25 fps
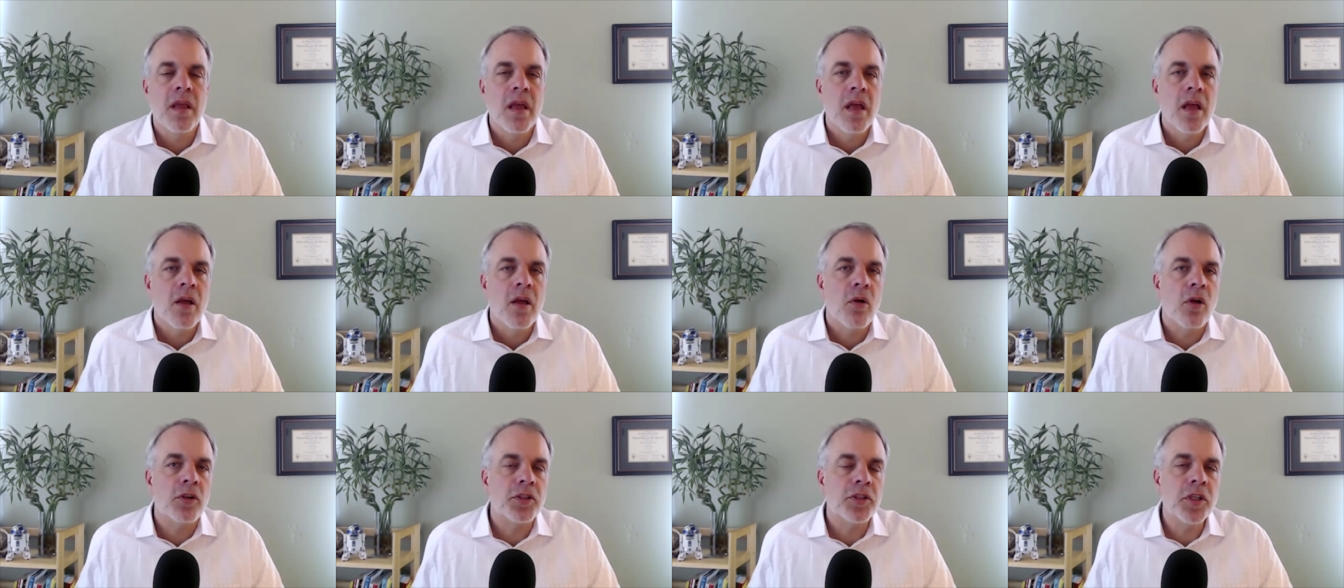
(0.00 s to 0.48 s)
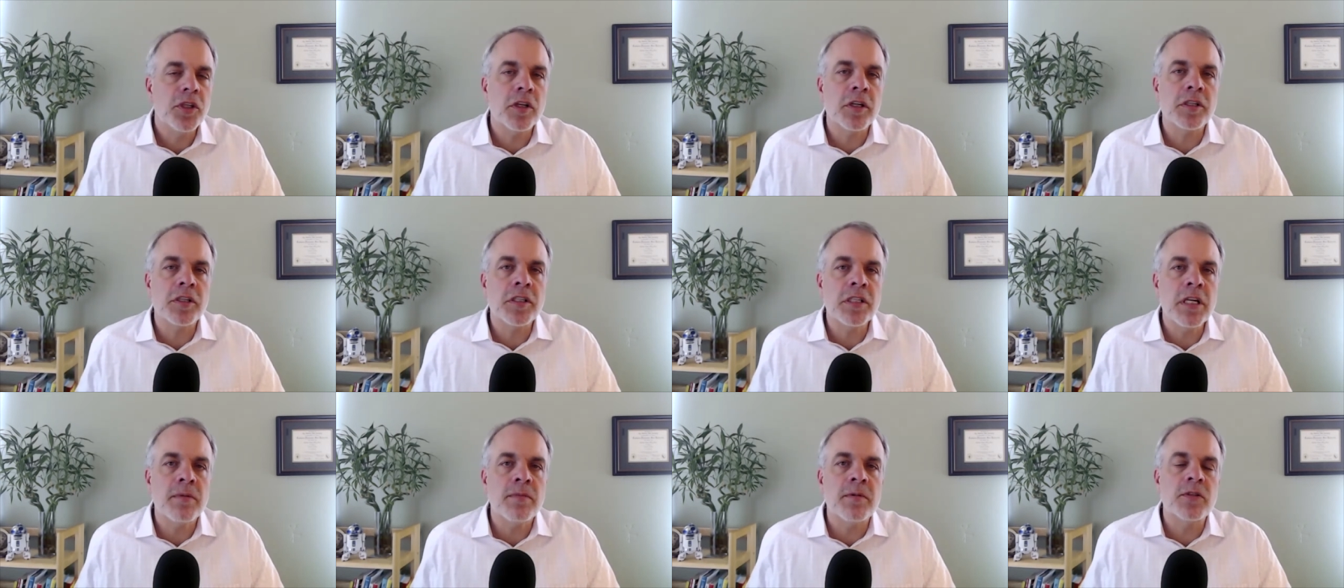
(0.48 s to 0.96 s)
Well,
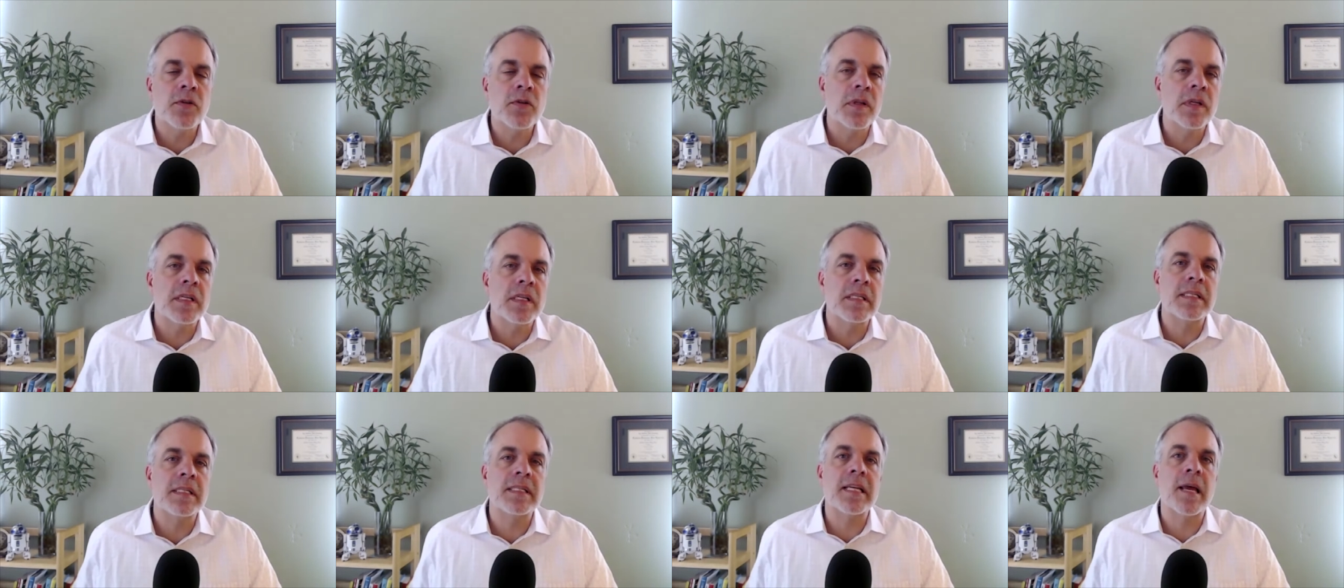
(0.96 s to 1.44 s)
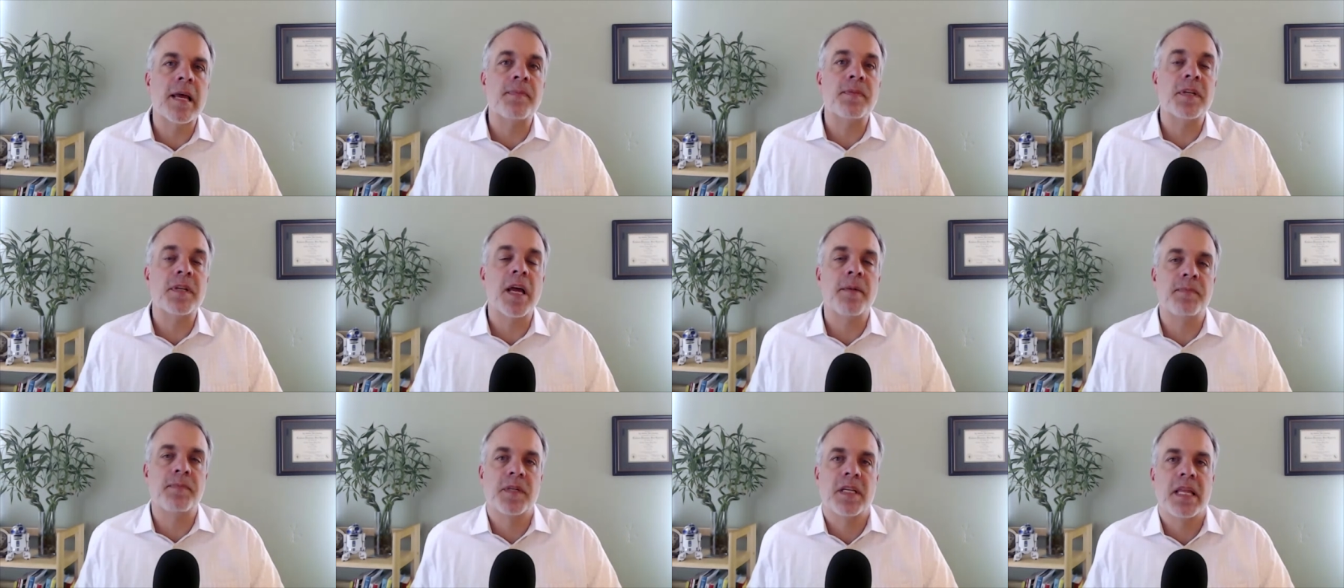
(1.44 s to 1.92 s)
SugarCRM has really stepped
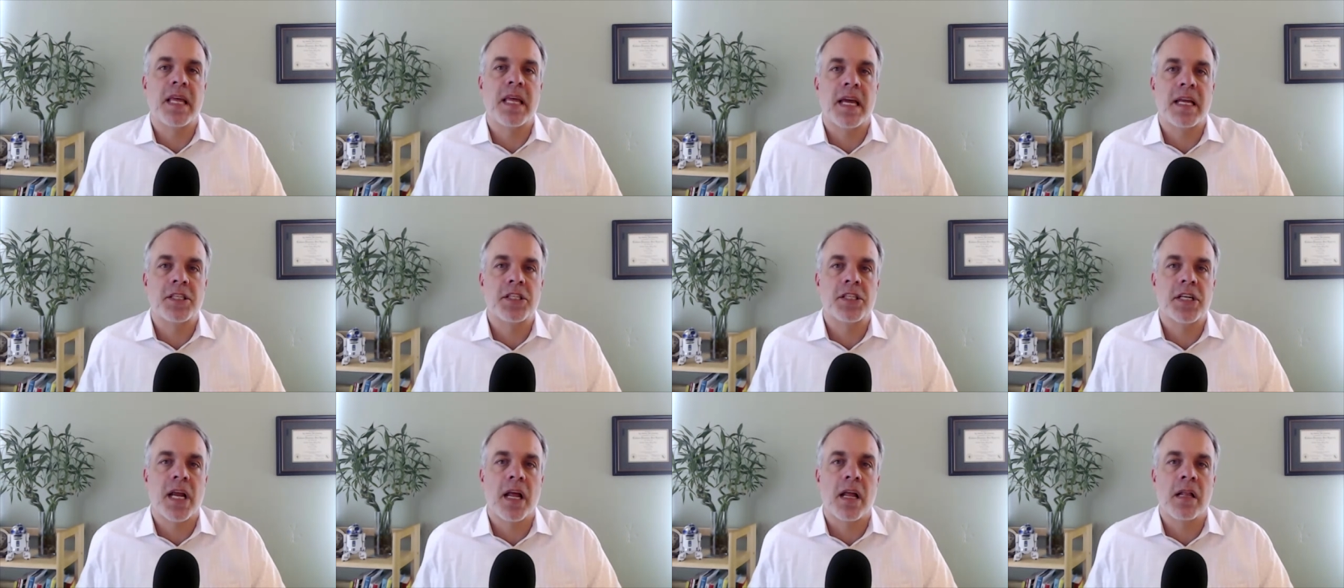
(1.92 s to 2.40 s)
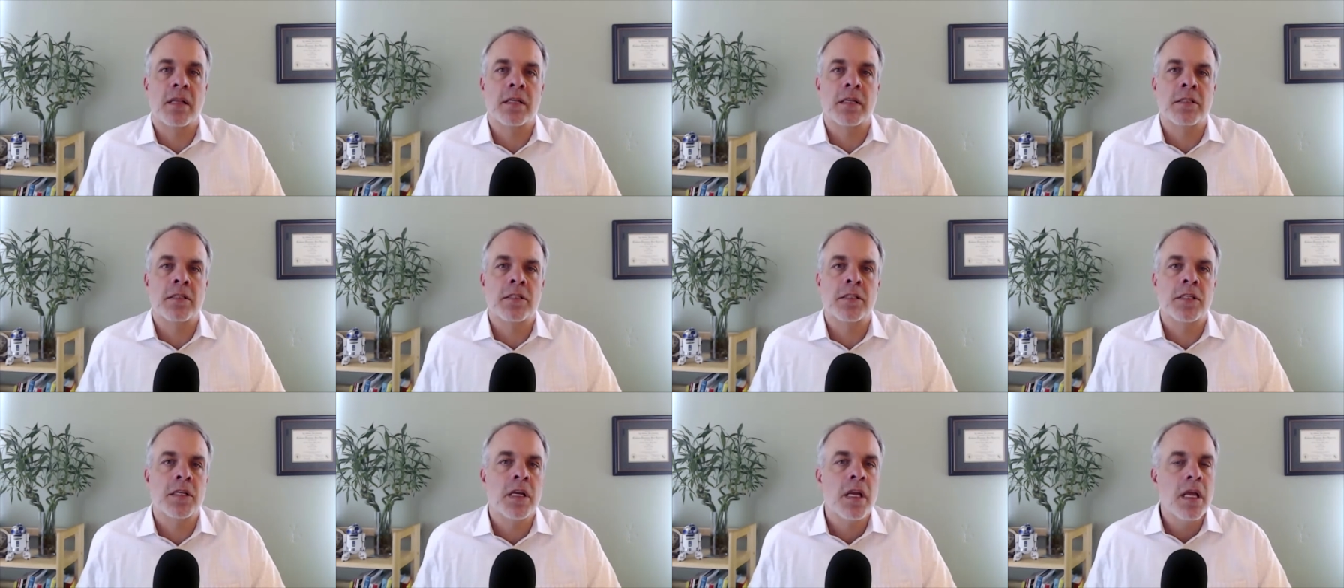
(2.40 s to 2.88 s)
up to that
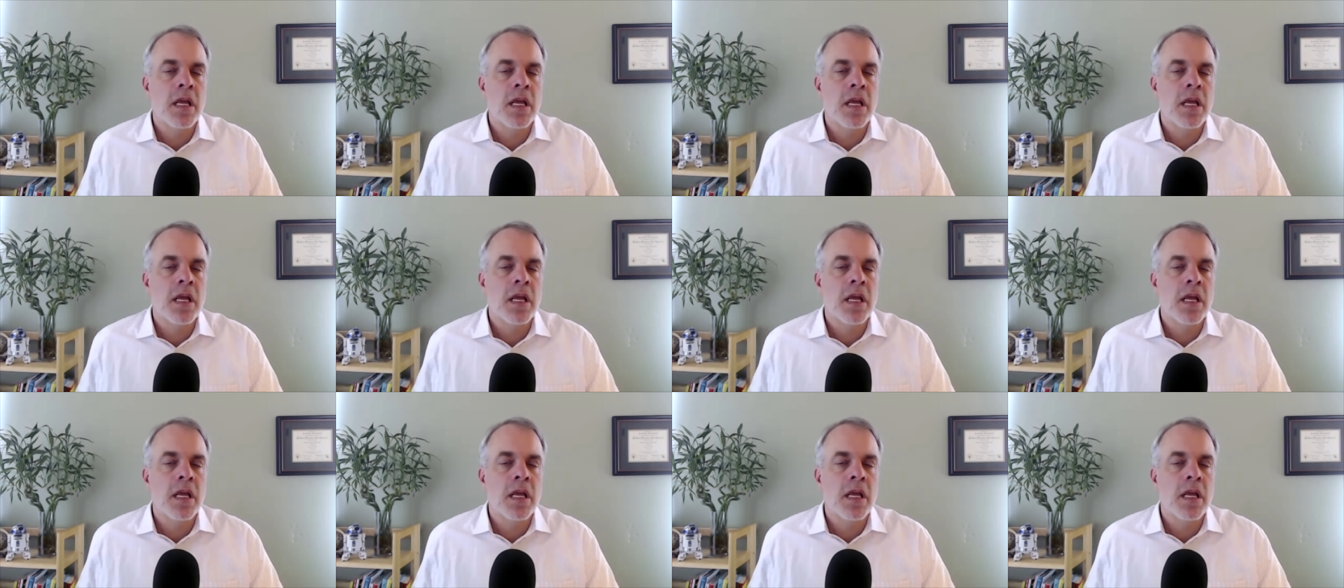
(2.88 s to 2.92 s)
challenge